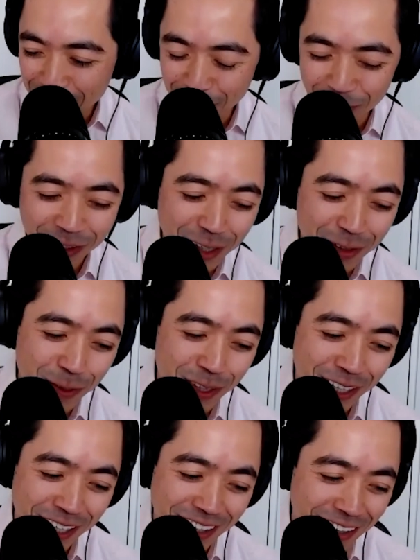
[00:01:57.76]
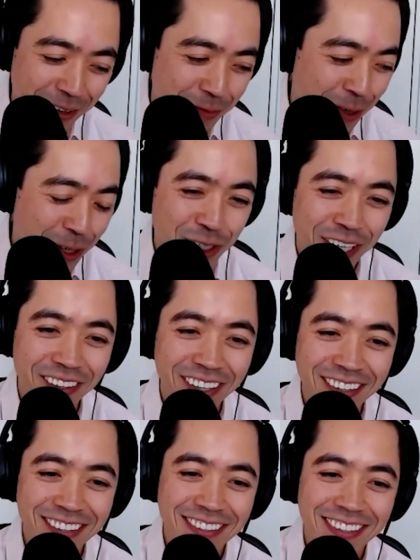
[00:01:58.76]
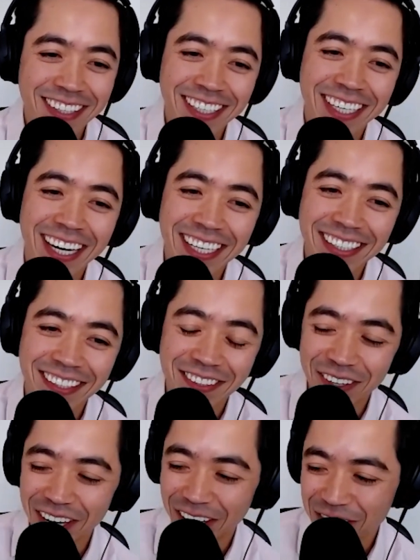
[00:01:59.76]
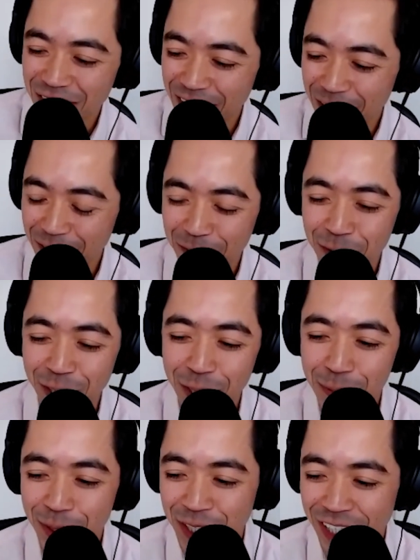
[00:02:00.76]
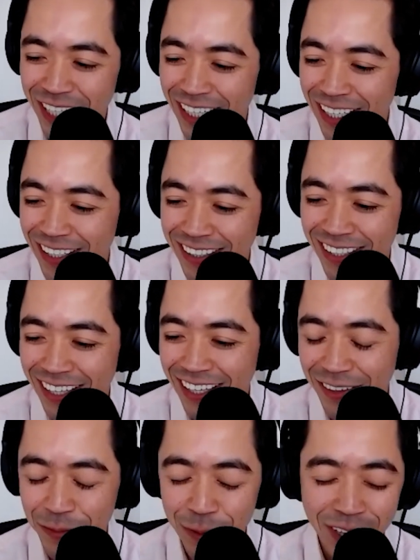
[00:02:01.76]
first, thanks for the very generous and kind introduction. I really appreciate it. And we